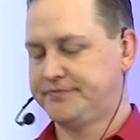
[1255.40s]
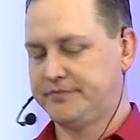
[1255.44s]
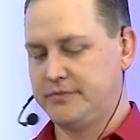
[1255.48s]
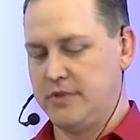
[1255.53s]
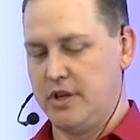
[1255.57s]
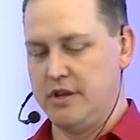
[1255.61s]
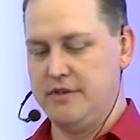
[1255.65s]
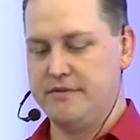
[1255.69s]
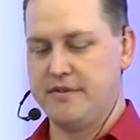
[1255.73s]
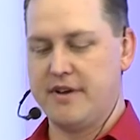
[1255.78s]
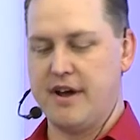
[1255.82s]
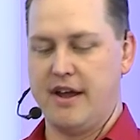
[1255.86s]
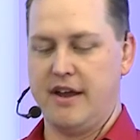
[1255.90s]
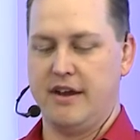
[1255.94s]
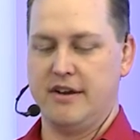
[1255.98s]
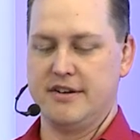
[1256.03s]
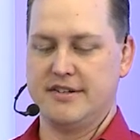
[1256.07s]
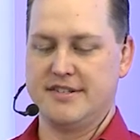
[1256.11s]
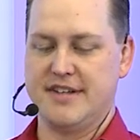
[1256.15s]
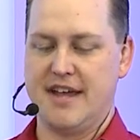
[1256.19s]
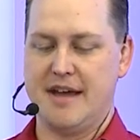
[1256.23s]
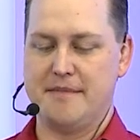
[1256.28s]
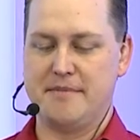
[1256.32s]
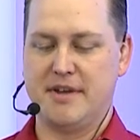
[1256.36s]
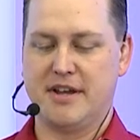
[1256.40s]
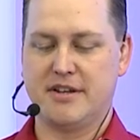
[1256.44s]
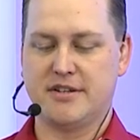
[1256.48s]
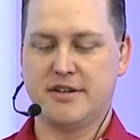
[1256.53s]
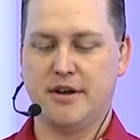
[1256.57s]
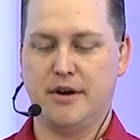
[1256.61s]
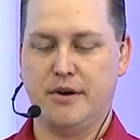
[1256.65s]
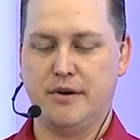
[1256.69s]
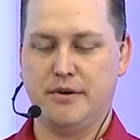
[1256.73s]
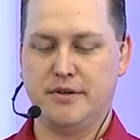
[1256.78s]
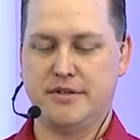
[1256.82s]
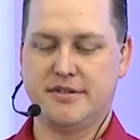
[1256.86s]
you've got your Zabbix
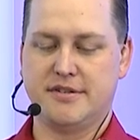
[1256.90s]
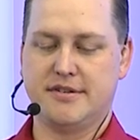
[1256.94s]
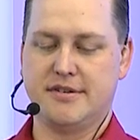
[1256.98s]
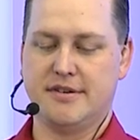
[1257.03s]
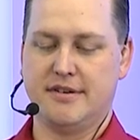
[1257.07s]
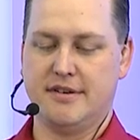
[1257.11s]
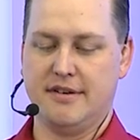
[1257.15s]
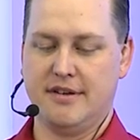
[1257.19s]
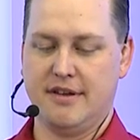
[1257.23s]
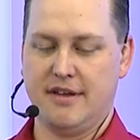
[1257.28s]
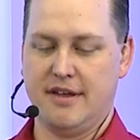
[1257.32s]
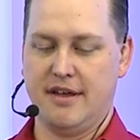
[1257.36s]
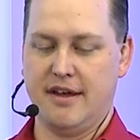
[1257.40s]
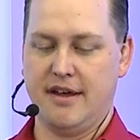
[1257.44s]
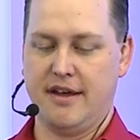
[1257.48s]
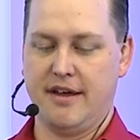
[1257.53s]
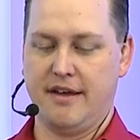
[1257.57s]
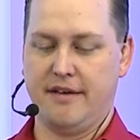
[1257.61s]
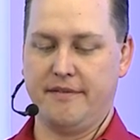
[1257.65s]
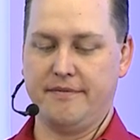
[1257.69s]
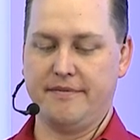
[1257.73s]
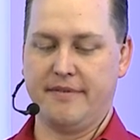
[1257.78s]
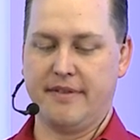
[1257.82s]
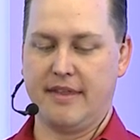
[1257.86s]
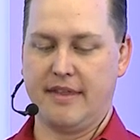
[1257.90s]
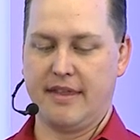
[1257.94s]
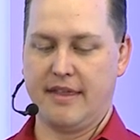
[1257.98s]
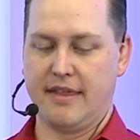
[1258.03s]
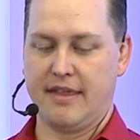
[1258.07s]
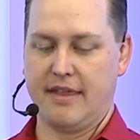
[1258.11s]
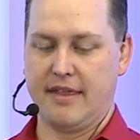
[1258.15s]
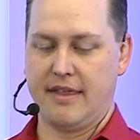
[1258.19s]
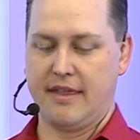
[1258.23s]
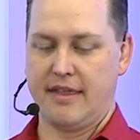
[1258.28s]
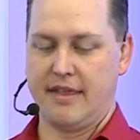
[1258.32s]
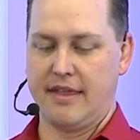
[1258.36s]
host, uh,
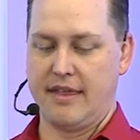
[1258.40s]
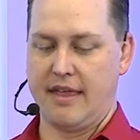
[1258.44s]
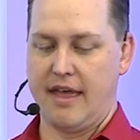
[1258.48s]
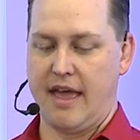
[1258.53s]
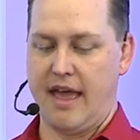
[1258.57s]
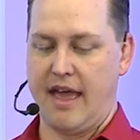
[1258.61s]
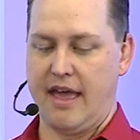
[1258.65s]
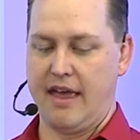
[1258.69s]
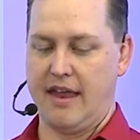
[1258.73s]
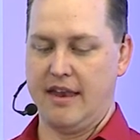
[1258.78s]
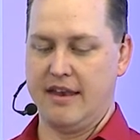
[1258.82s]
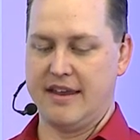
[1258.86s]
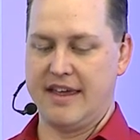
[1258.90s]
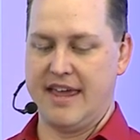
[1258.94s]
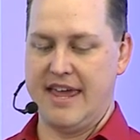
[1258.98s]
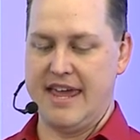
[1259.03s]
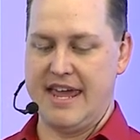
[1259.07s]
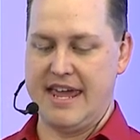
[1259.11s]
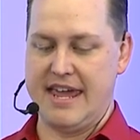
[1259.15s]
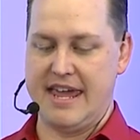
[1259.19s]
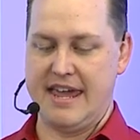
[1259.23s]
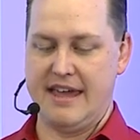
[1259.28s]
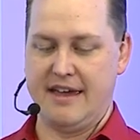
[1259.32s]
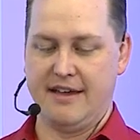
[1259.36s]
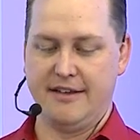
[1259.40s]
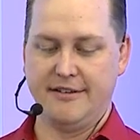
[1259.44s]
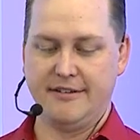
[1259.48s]
and key